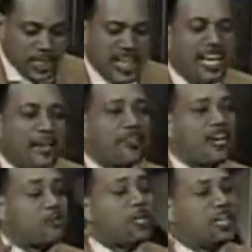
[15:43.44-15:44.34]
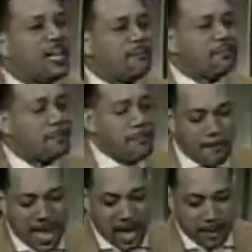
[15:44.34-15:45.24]
What lives, say this, what lives in
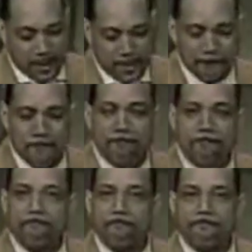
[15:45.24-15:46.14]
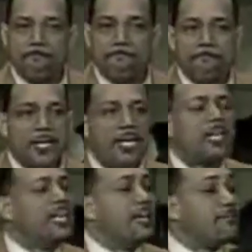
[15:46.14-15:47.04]
my mouth
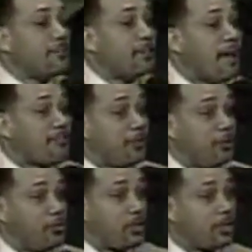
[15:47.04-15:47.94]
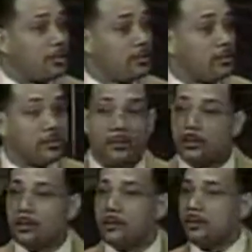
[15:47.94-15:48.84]
lives in my future.
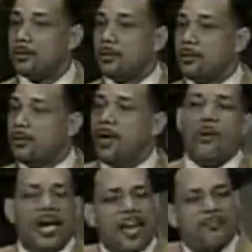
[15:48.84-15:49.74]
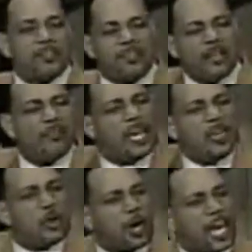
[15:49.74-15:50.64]
Whatever is living
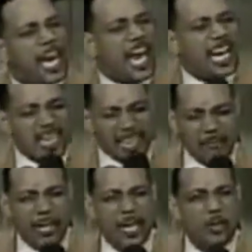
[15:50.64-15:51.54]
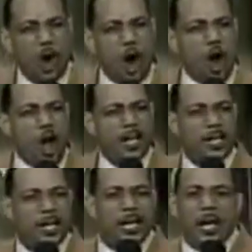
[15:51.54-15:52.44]
in your head and living in your heart
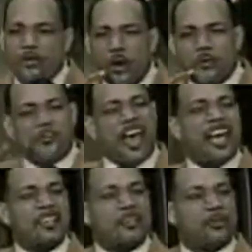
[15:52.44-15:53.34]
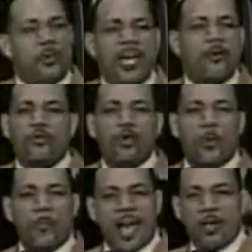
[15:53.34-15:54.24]
is going to find its way on
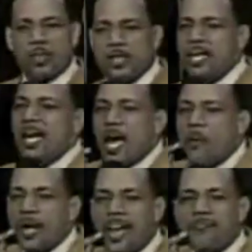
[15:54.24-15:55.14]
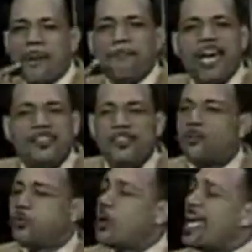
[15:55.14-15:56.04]
your mouth. And whatever makes
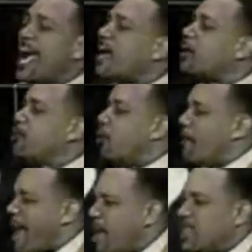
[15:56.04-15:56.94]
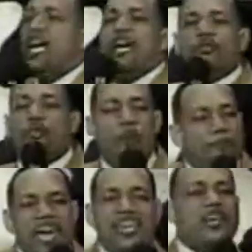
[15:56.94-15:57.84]
its way out of your mouth is going
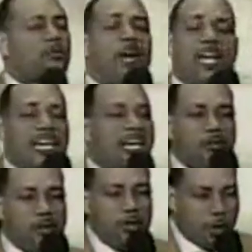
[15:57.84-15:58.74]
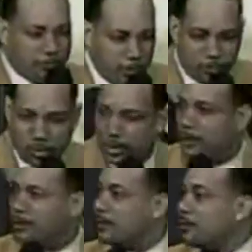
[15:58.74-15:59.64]
to make its way into your future.
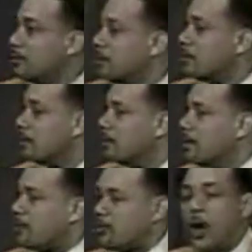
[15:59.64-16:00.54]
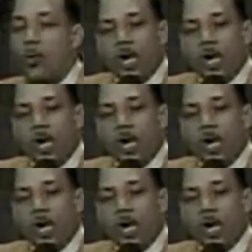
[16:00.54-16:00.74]
So